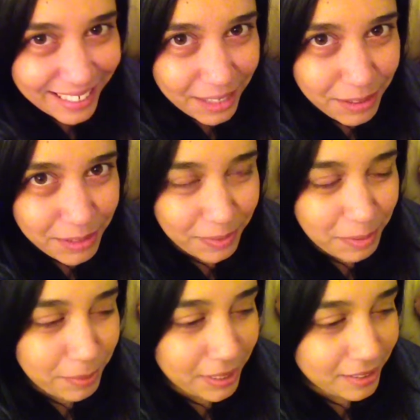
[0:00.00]
It was
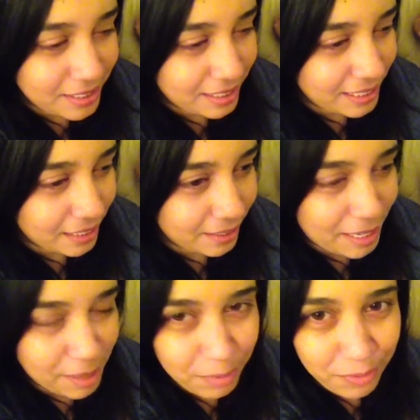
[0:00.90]
fun being silly on
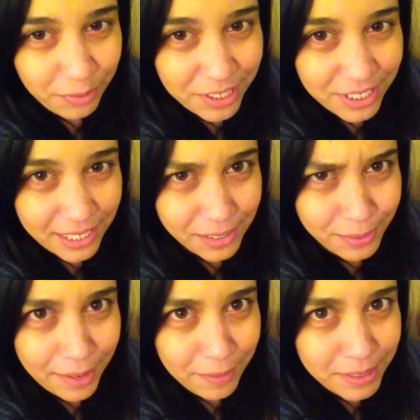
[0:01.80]
camera for a change.
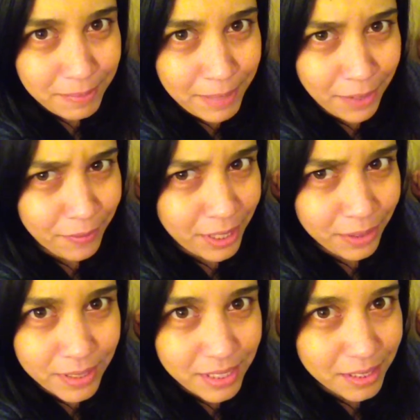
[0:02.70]
We haven't Bye. made a
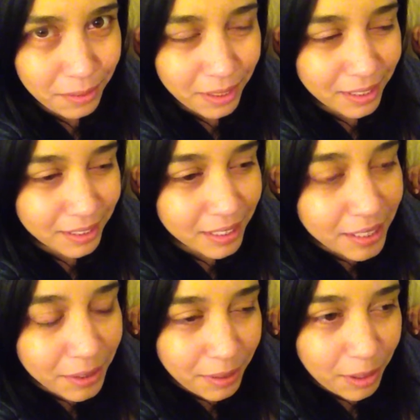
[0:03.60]
video in so long.
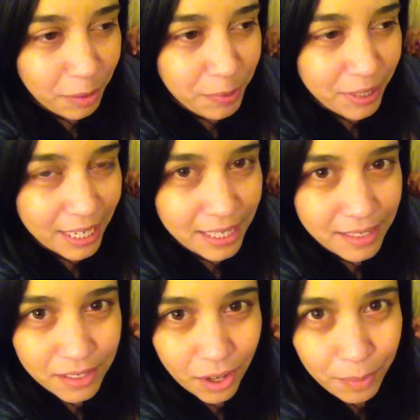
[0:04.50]
Well, I hope you
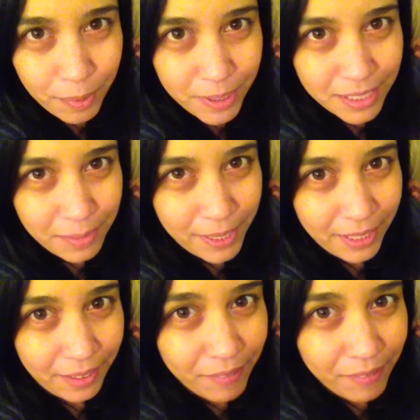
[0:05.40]
guys are participating in